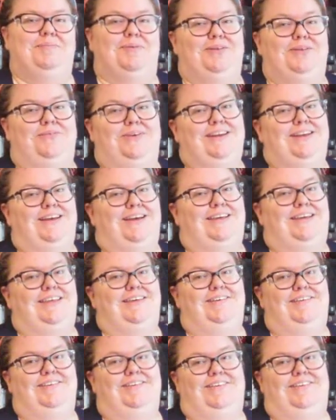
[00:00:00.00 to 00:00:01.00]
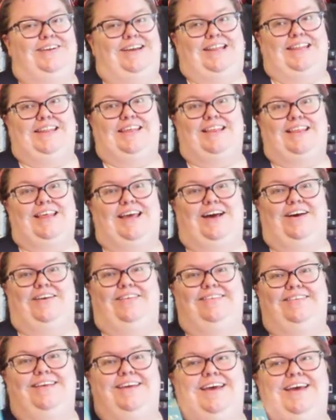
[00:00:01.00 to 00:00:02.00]
the one that kills her in this
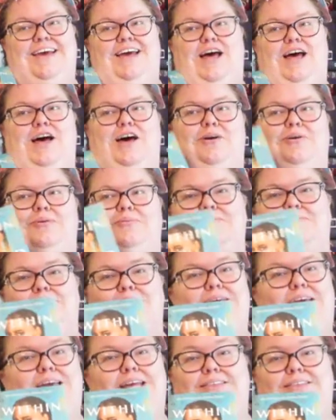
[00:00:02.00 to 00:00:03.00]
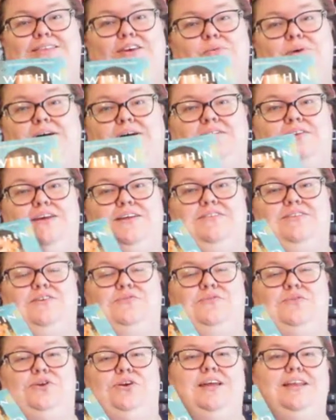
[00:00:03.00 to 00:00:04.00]
house. It's so well done. So
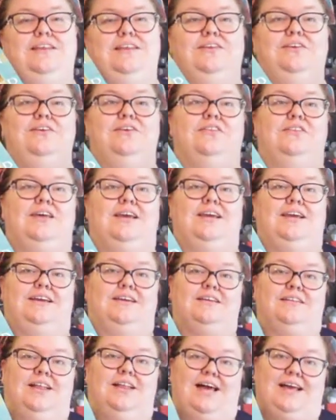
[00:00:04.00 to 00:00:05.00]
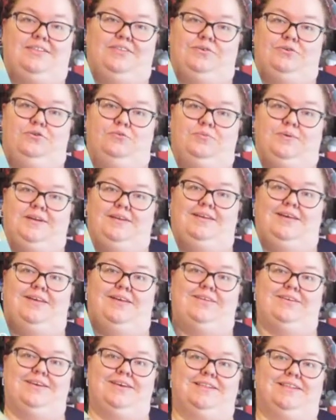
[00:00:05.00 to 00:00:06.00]
if you're into, like, classical
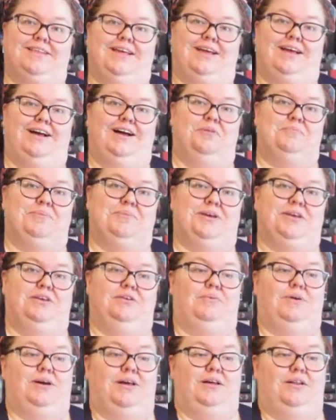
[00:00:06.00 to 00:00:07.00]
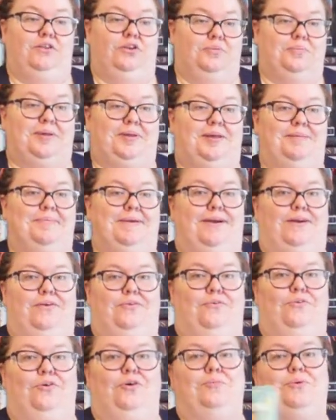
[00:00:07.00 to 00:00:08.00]
retellings, but you want a little bit of
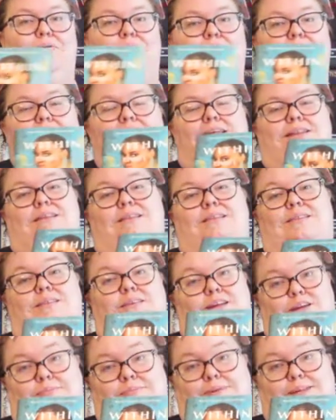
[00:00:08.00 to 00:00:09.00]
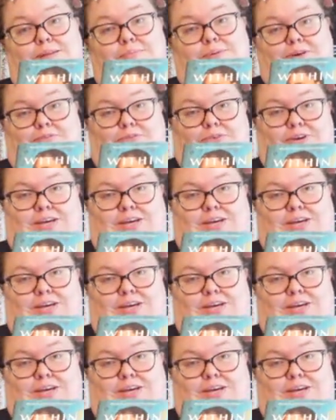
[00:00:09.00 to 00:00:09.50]
paranormal, this is going to be the book for